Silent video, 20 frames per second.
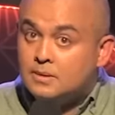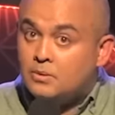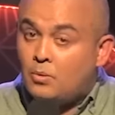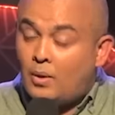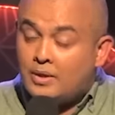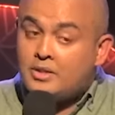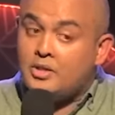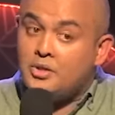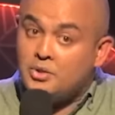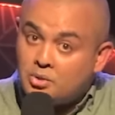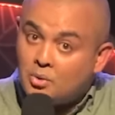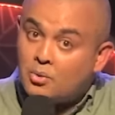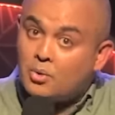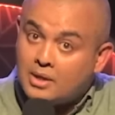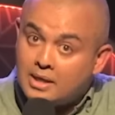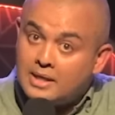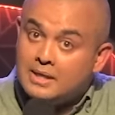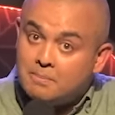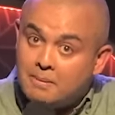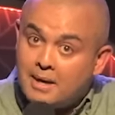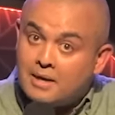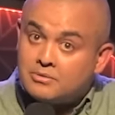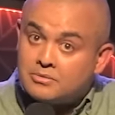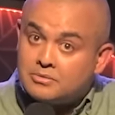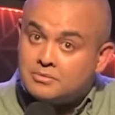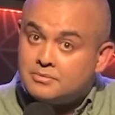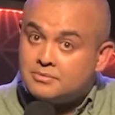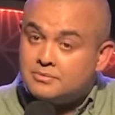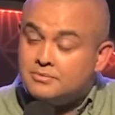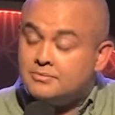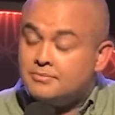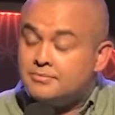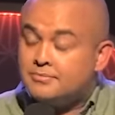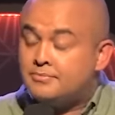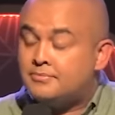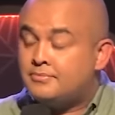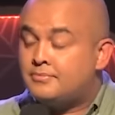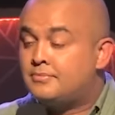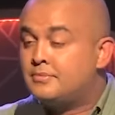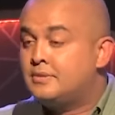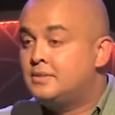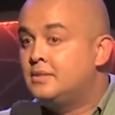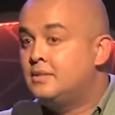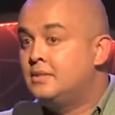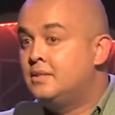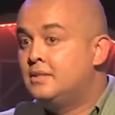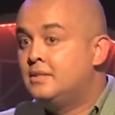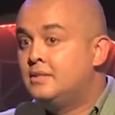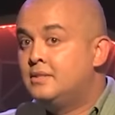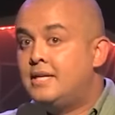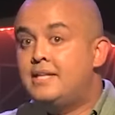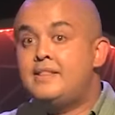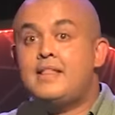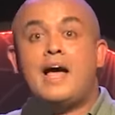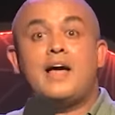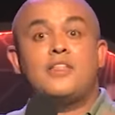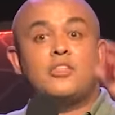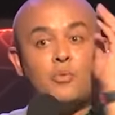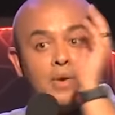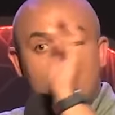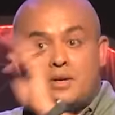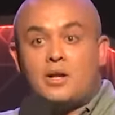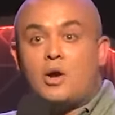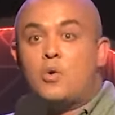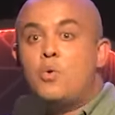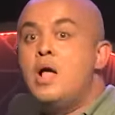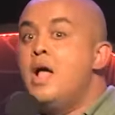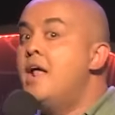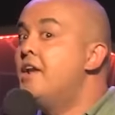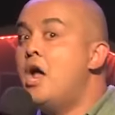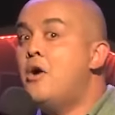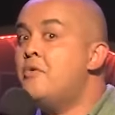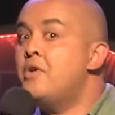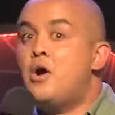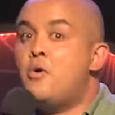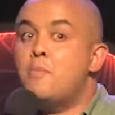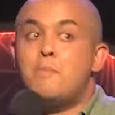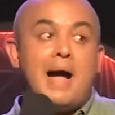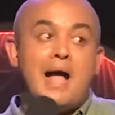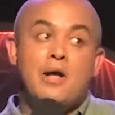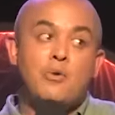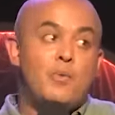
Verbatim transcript: what are you talking about? Then the other one go, no, no, my